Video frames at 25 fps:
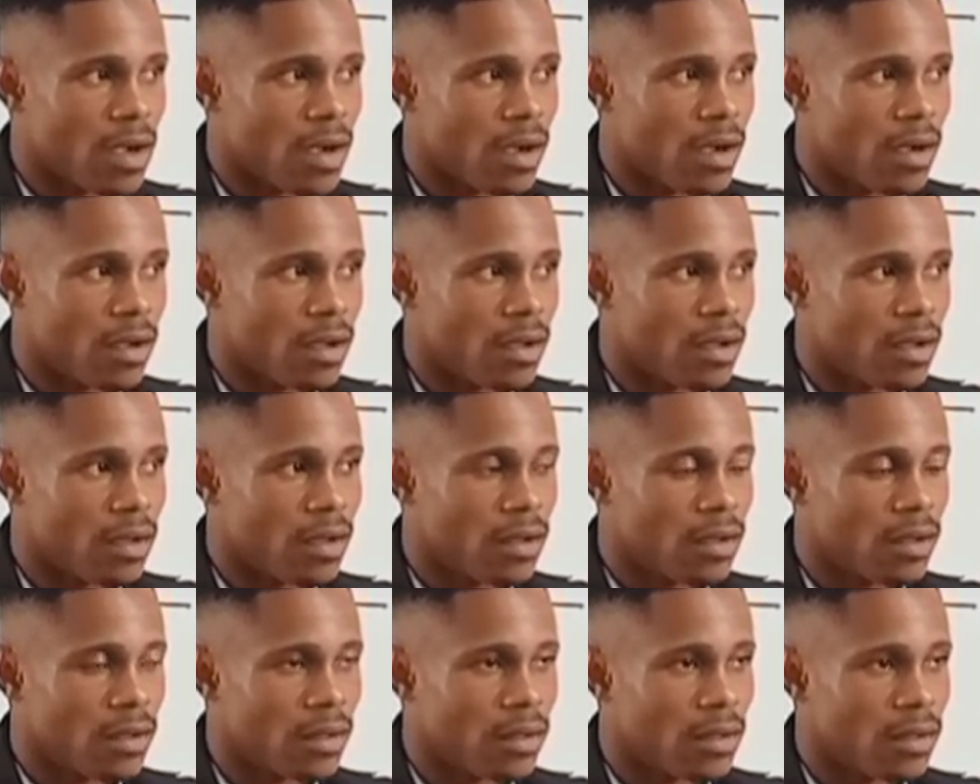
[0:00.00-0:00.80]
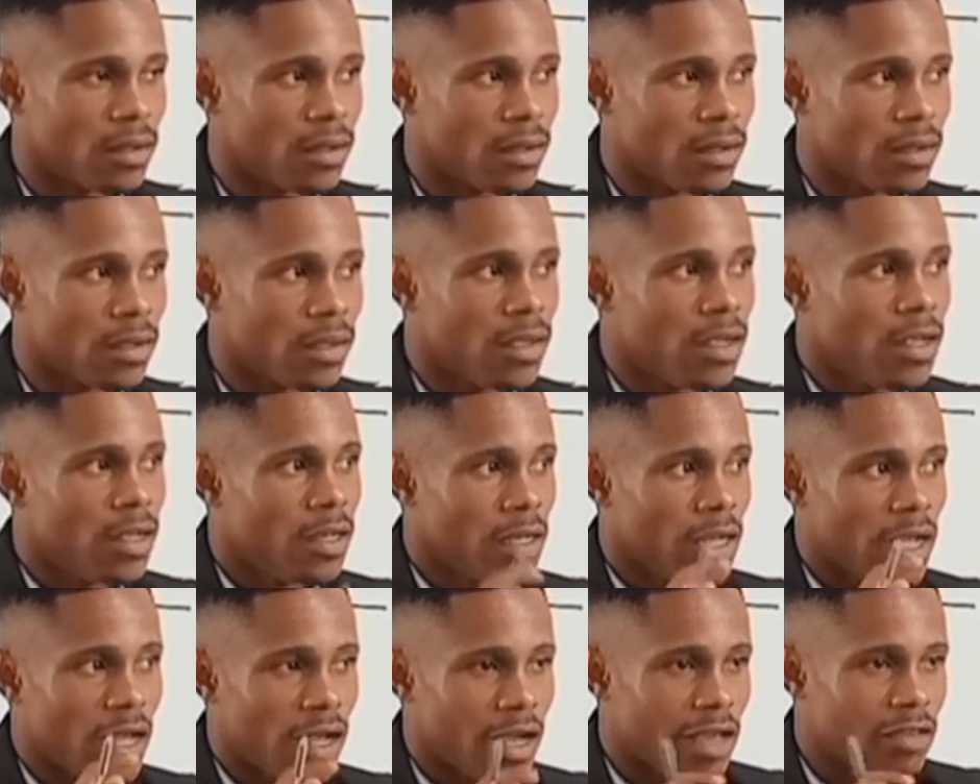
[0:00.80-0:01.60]
A.
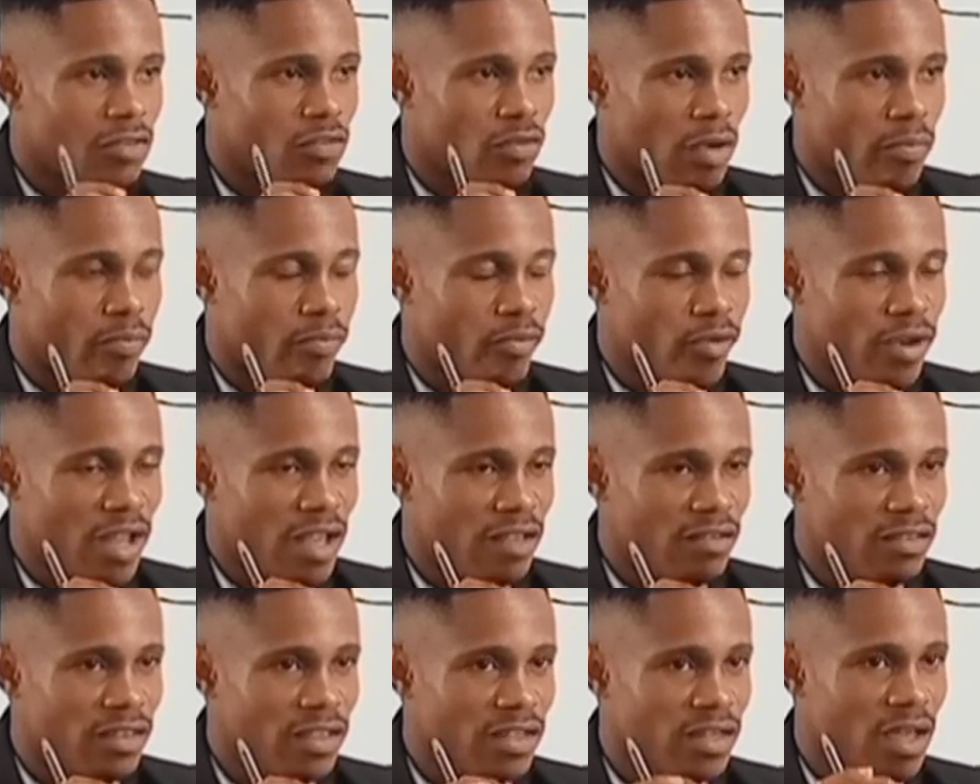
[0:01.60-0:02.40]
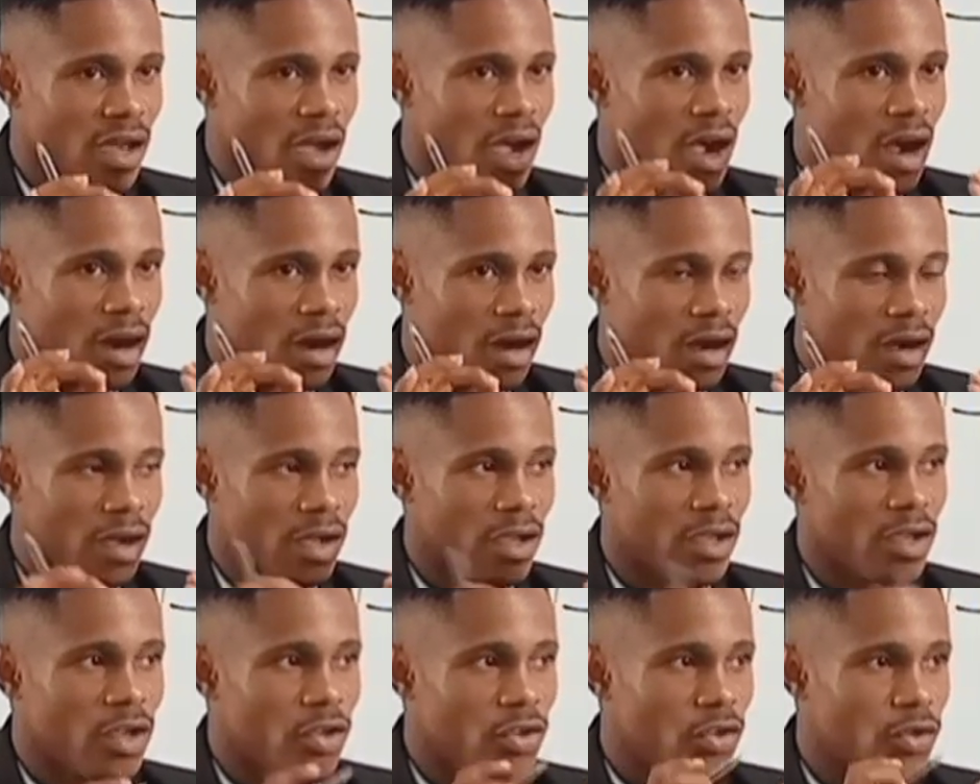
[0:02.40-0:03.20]
Now, as you are pronouncing
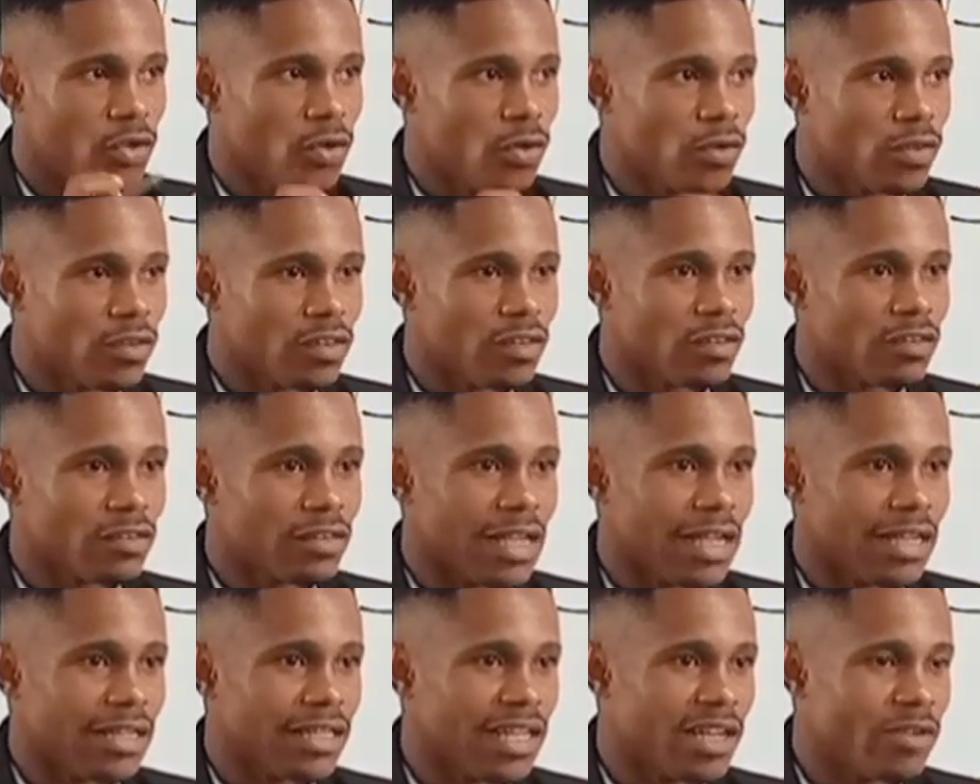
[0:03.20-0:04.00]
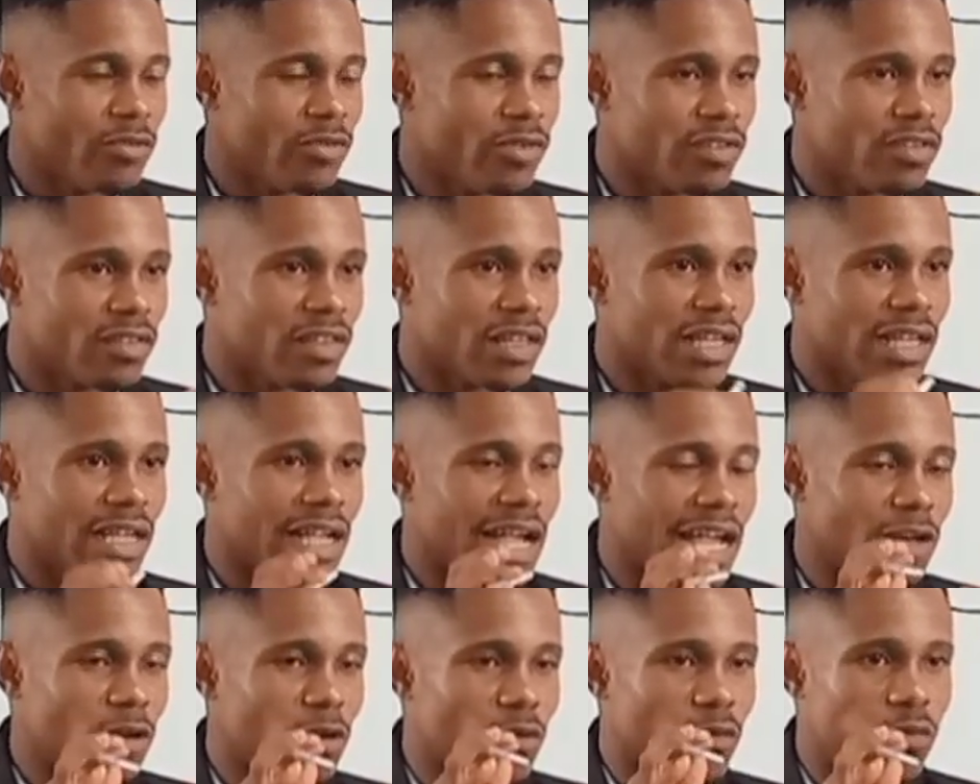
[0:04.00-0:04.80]
A, you notice that there is a
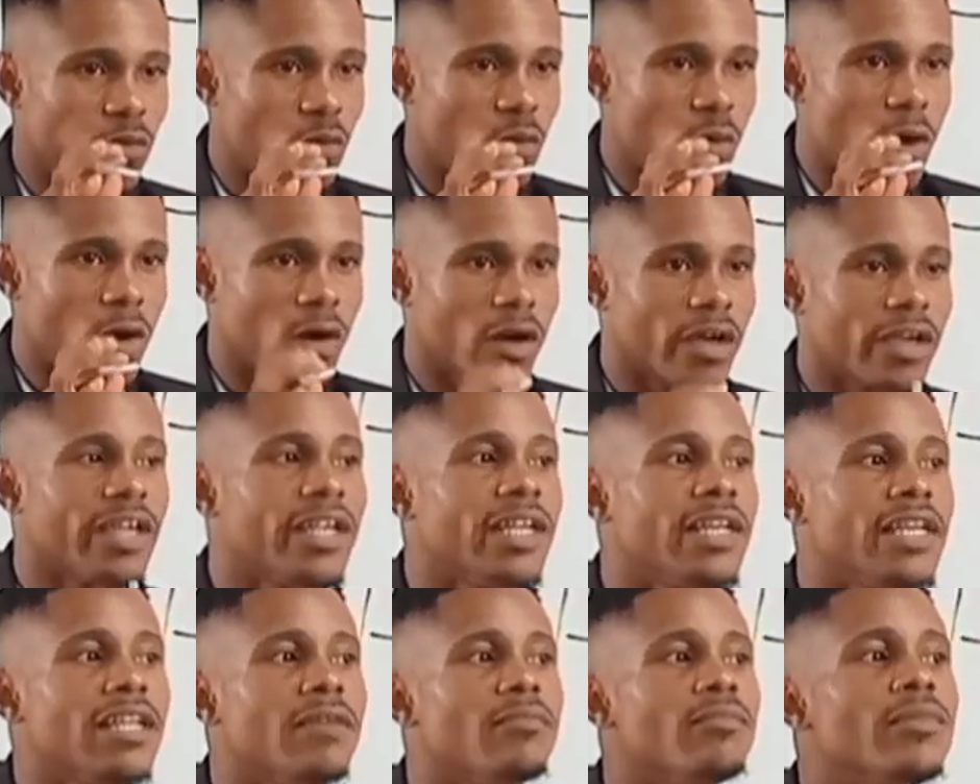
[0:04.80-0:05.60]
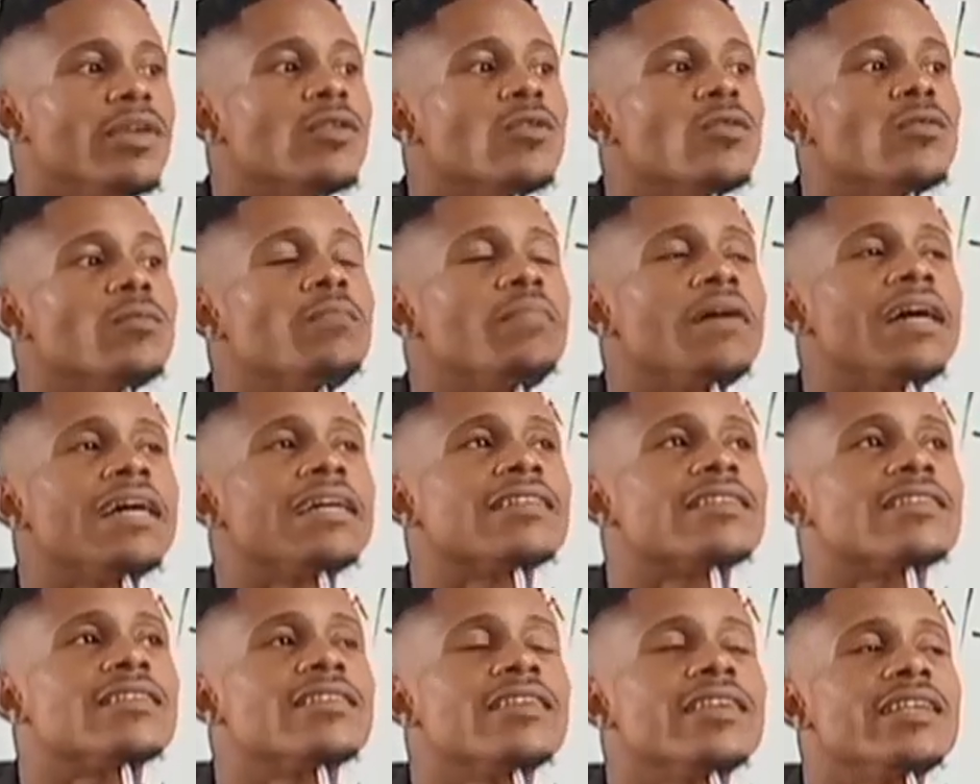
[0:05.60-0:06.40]
kind of work in the middle
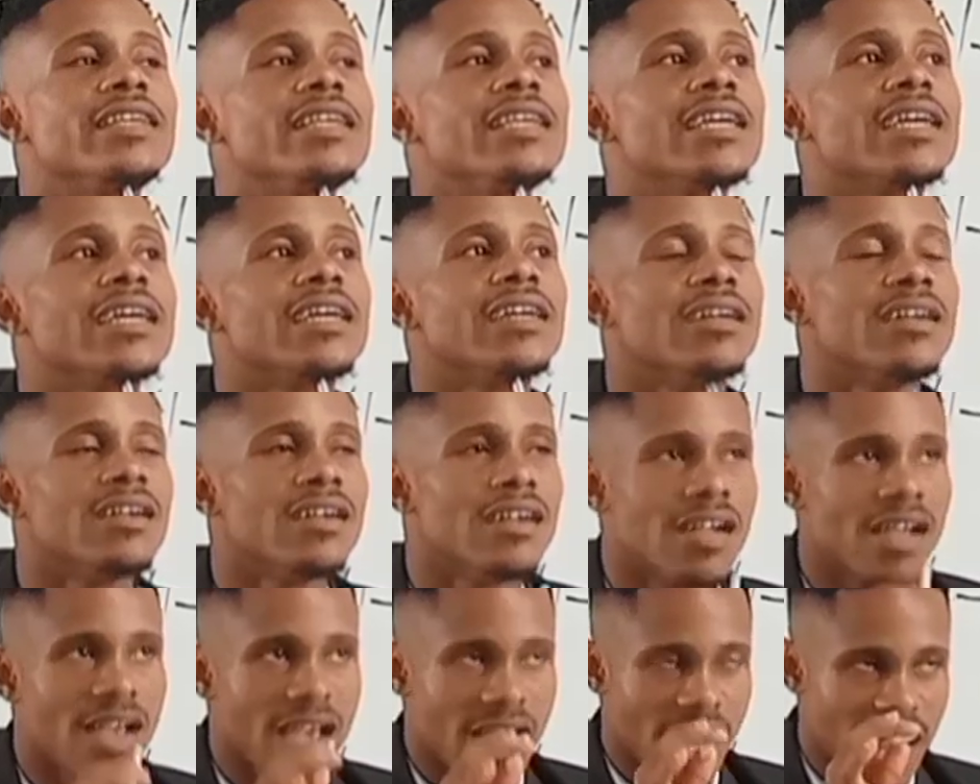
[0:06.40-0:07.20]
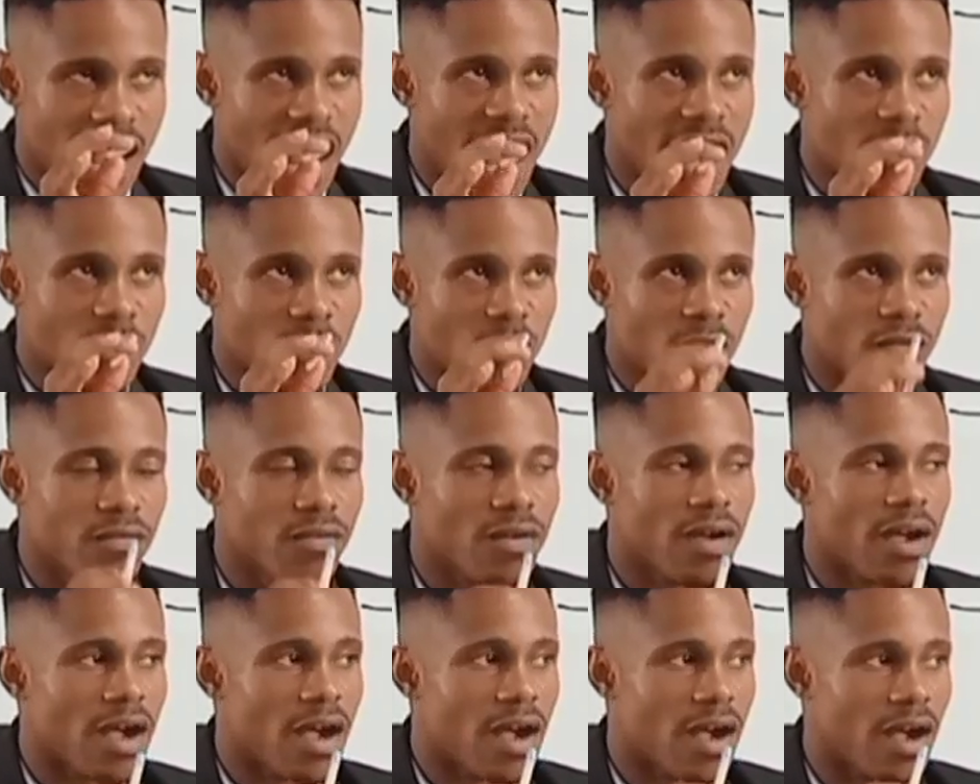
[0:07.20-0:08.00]
part here, a kind
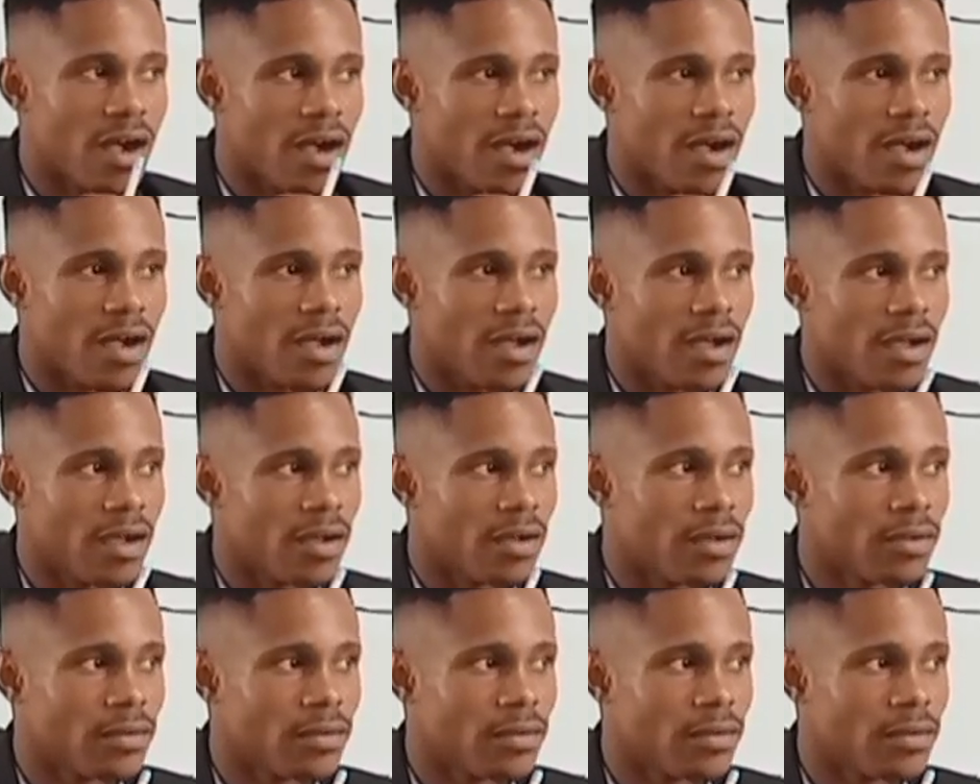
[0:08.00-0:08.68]
of A.